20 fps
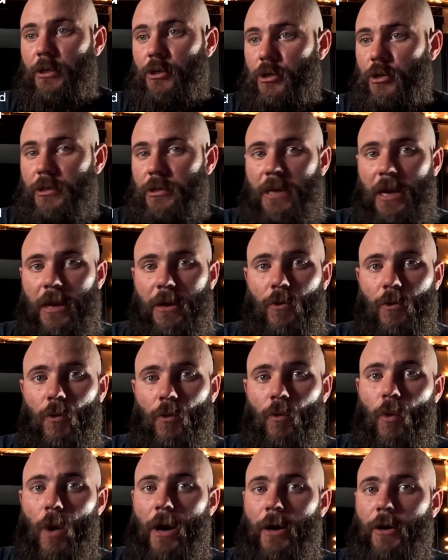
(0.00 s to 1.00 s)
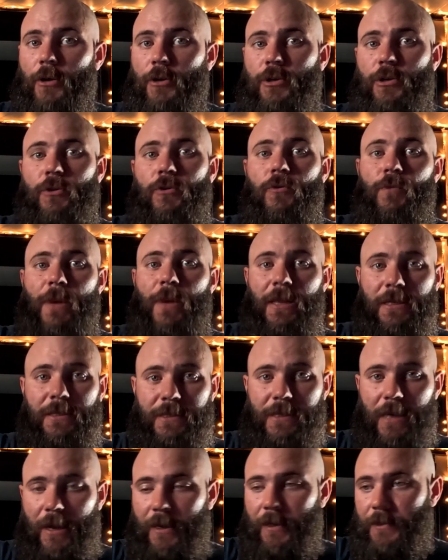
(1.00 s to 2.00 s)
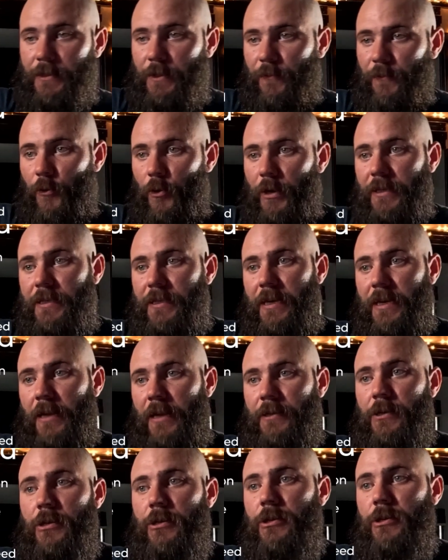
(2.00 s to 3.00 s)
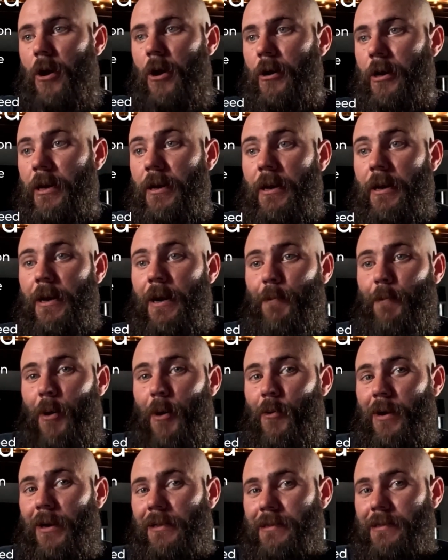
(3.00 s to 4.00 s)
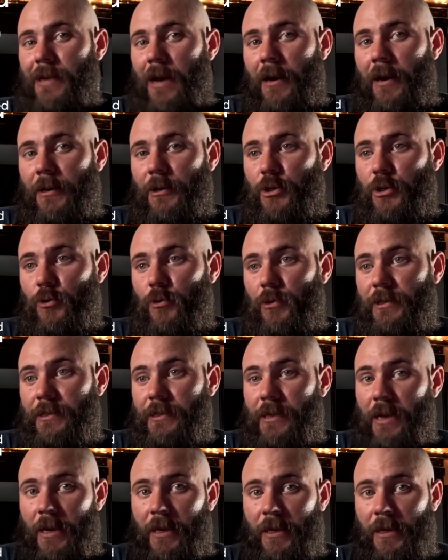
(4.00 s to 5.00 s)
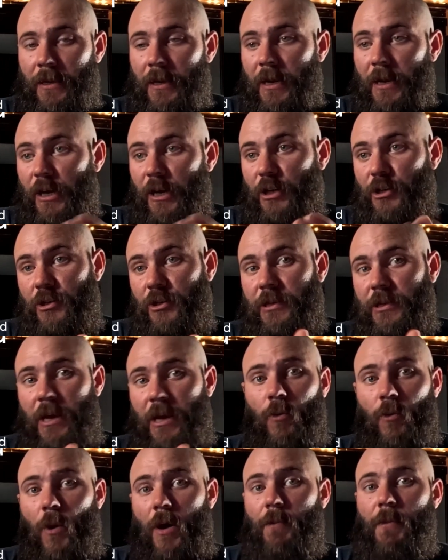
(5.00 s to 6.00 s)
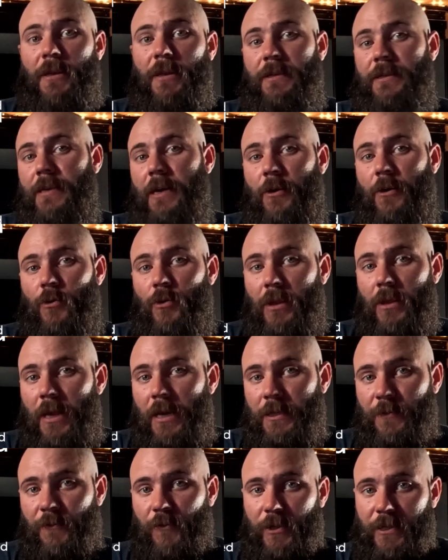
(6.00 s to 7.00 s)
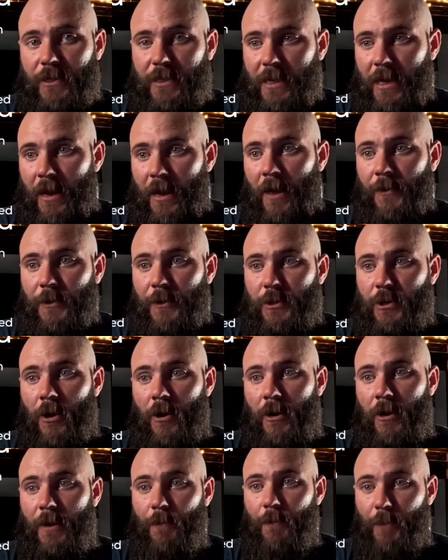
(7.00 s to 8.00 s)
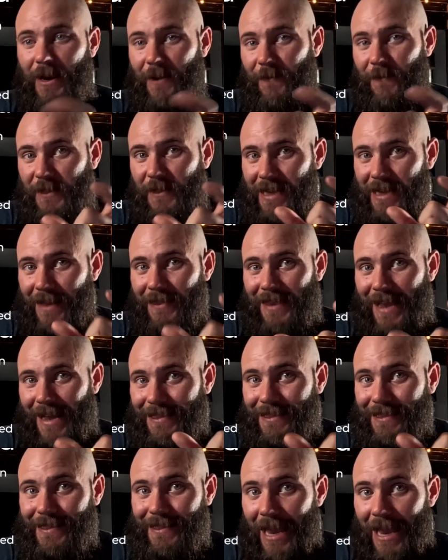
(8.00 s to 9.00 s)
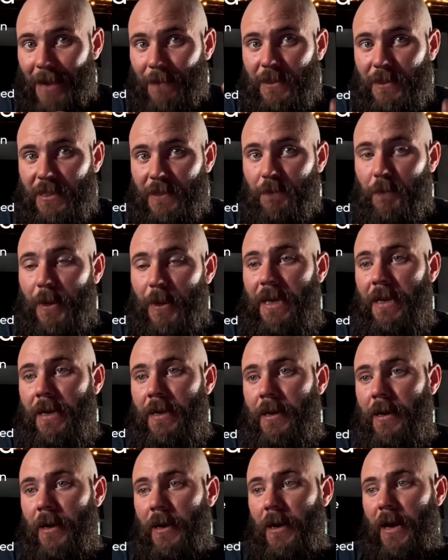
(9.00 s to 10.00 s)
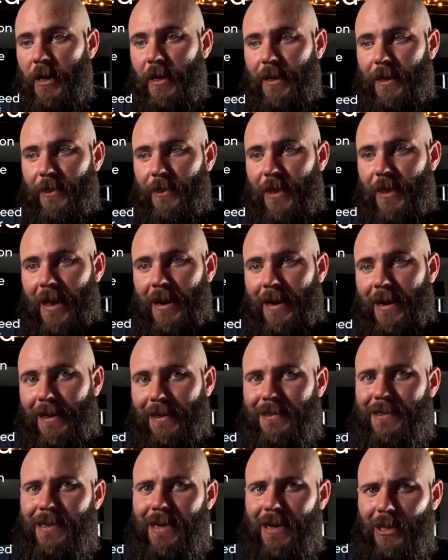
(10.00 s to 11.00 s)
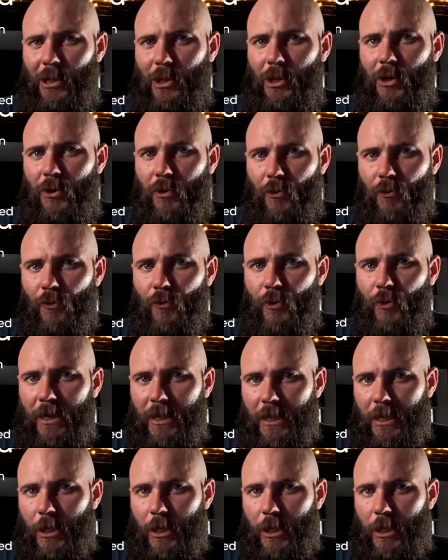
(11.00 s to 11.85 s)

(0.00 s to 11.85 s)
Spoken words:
should take 1 or 2 milliseconds for it to get to the target. But when it's on a short second, it should take 1 millisecond or less for it to get at the target. But if it's at that same speed, then it's going to look really